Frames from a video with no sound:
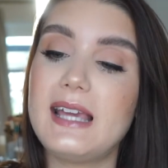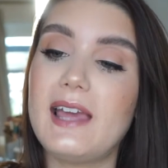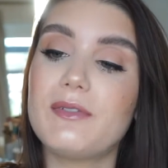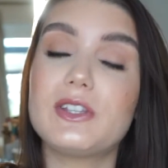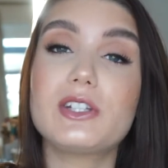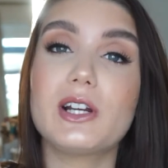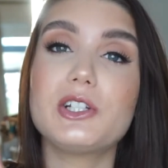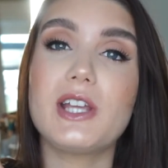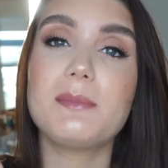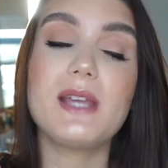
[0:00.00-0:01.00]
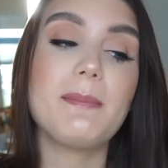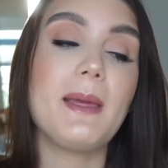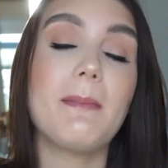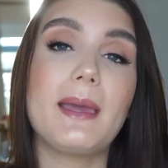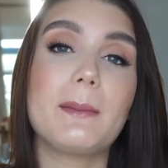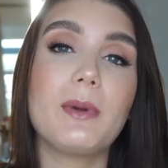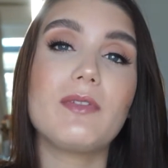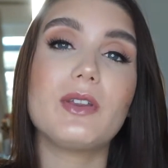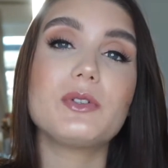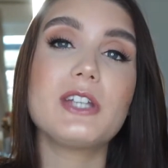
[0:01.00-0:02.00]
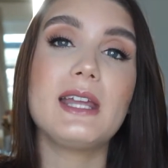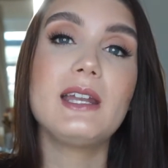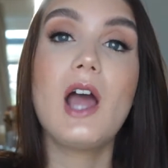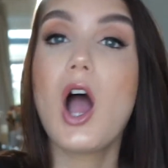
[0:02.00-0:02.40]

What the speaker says: if the Tarte Shape Tape and Makeup Revolution